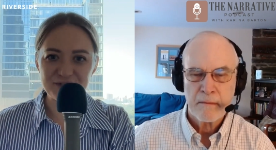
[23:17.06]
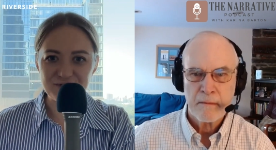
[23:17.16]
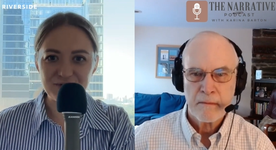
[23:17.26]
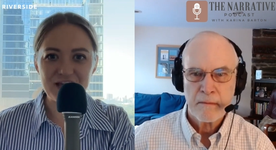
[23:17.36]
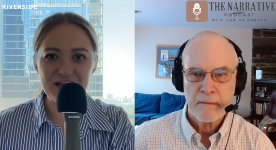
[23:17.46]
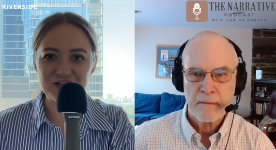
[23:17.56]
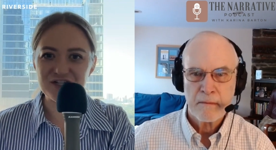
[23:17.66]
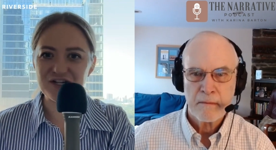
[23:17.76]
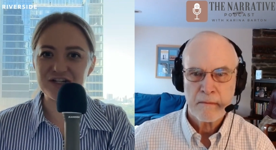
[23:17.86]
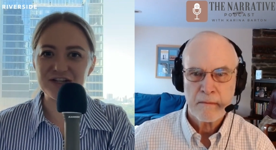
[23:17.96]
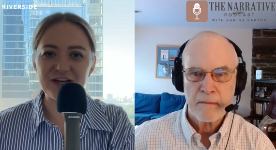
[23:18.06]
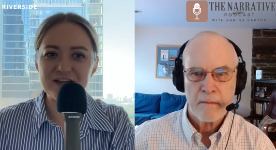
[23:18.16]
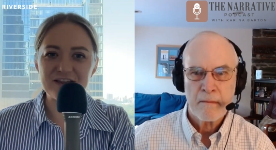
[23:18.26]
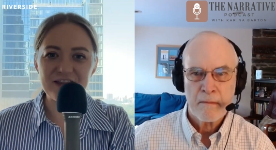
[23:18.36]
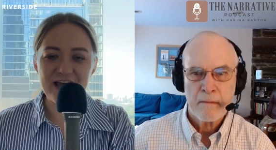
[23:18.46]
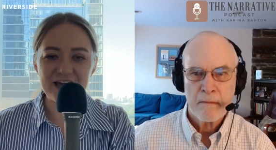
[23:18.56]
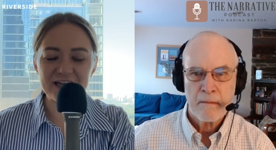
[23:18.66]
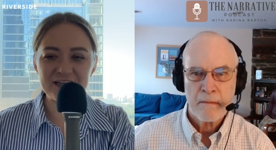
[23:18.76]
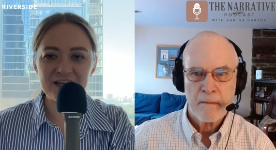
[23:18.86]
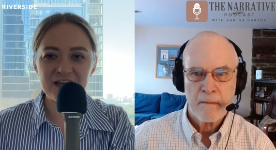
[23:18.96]
Speaker 1: of education and
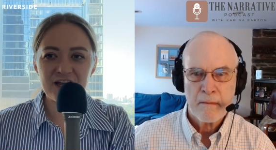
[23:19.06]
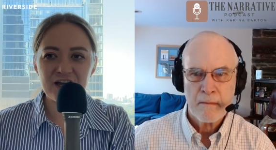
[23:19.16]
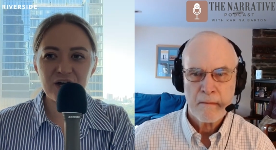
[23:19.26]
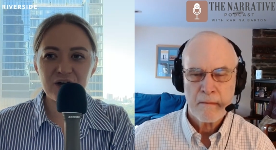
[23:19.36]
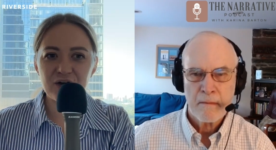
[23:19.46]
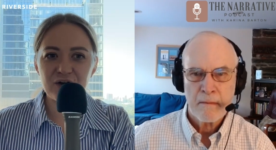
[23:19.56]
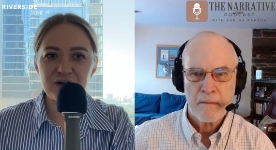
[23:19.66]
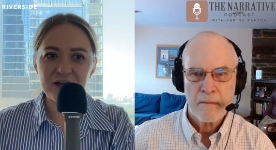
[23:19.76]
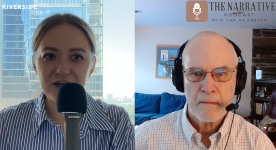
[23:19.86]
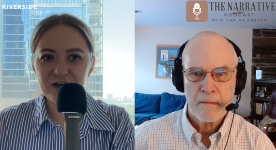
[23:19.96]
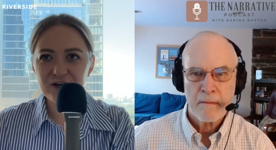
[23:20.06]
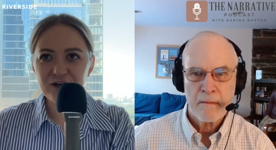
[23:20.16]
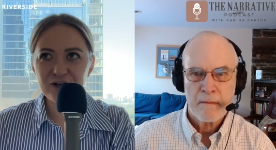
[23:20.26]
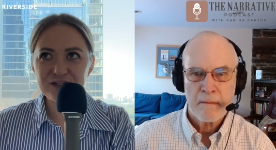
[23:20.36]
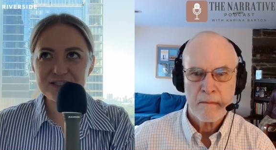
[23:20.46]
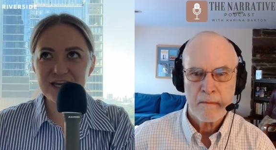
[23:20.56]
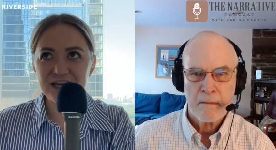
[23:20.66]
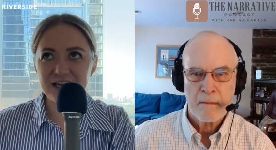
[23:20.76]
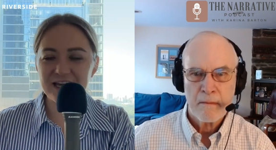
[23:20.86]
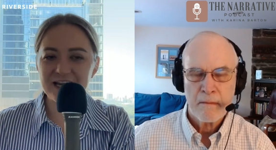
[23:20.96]
then like
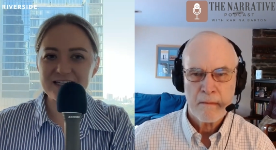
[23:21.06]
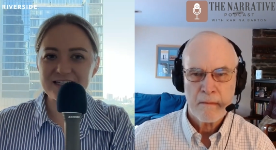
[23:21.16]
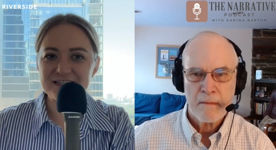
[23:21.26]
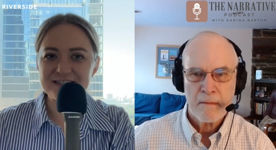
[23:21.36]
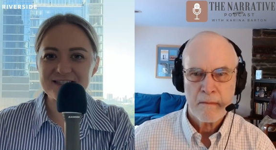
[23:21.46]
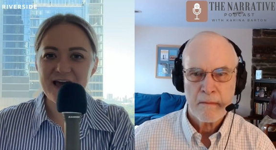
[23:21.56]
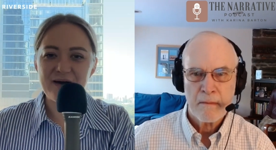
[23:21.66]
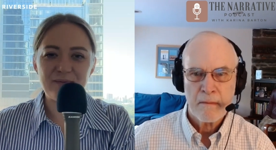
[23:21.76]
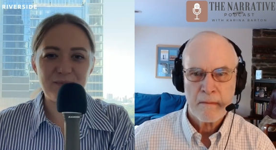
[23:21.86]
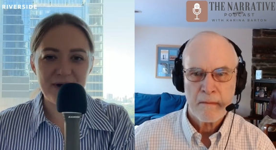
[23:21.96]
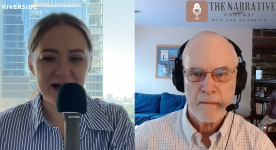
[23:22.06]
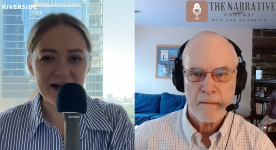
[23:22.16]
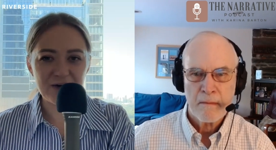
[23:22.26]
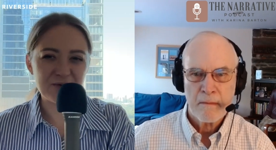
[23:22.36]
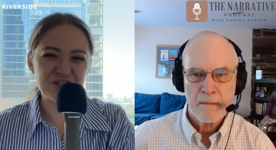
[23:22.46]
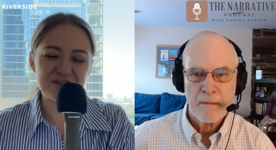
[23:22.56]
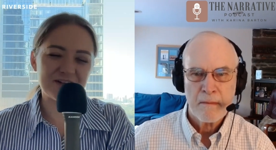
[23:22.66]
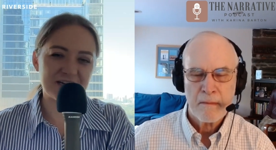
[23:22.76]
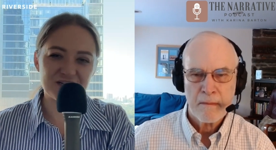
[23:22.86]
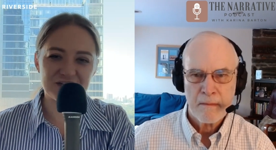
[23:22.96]
taking a step back which is not
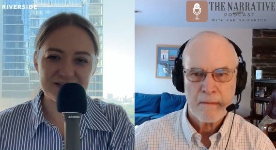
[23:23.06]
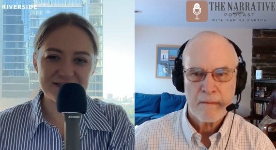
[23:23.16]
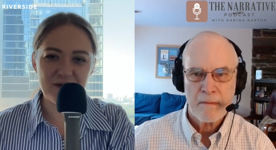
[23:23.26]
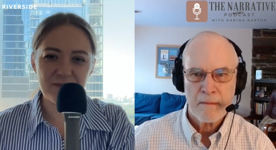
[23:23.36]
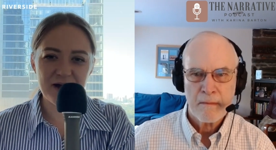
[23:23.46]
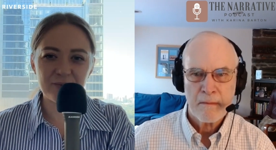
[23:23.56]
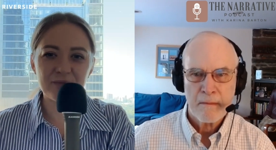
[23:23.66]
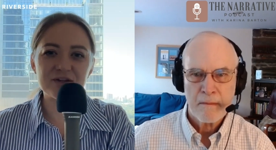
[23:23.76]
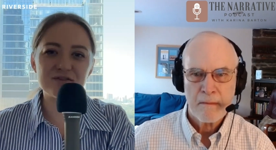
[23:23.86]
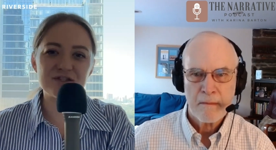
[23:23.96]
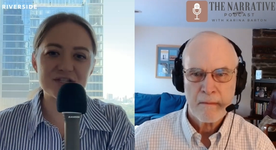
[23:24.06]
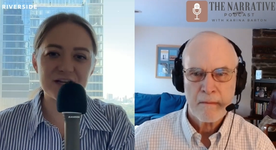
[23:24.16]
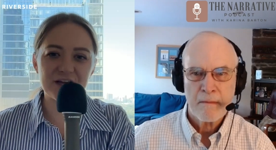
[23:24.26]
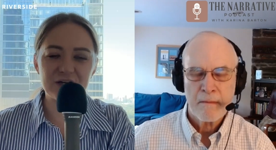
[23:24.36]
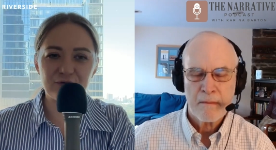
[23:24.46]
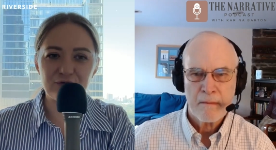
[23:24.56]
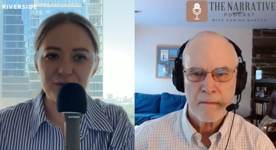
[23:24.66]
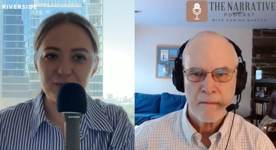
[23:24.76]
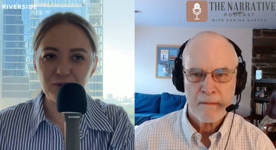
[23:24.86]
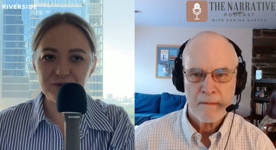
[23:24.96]
actually a step back but you're just like kind of
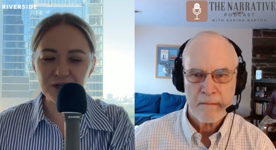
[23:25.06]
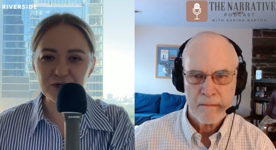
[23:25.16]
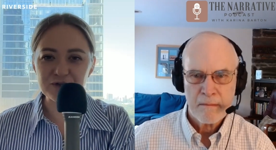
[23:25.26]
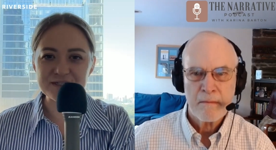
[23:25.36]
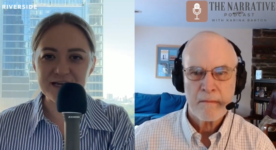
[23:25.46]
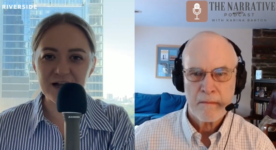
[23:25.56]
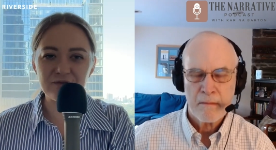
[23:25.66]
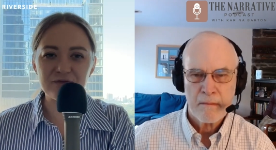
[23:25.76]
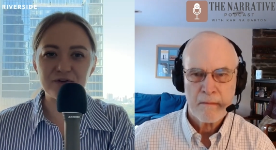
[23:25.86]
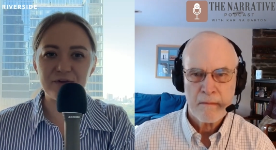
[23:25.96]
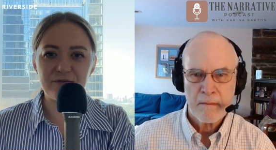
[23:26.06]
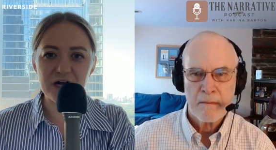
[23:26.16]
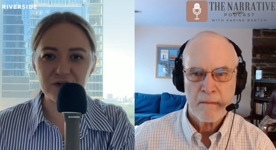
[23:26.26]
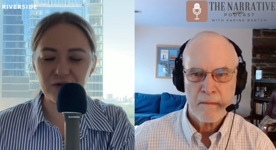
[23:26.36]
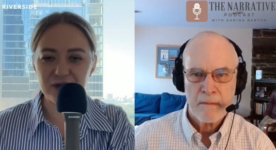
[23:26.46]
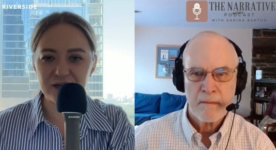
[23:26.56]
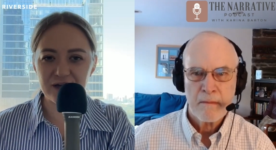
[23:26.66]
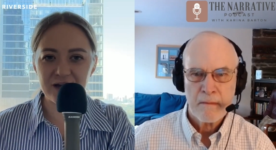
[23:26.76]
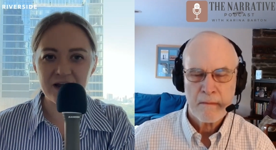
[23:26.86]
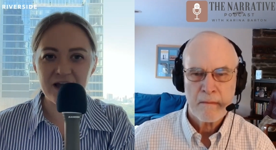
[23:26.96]
removing yourself
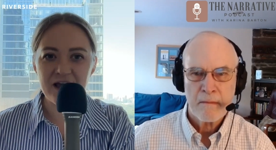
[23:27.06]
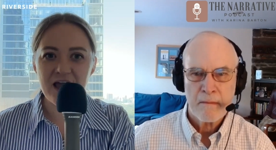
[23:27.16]
reevaluating